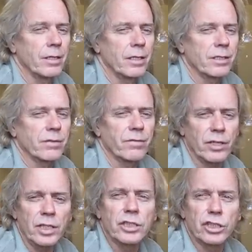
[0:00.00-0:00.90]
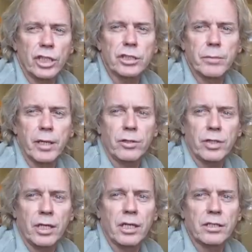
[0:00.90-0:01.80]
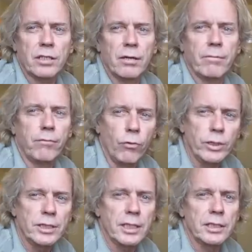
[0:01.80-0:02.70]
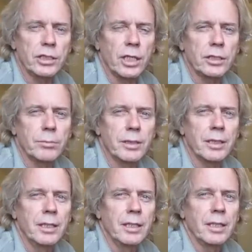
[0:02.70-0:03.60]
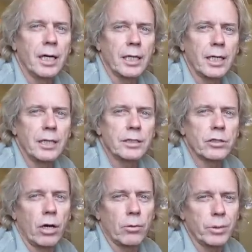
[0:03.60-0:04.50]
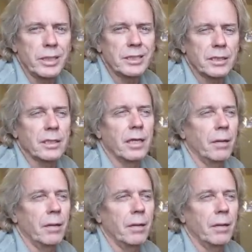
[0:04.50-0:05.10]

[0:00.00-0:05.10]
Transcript: it's a very judgmental thing and it's an enforcing a judgment against all reason.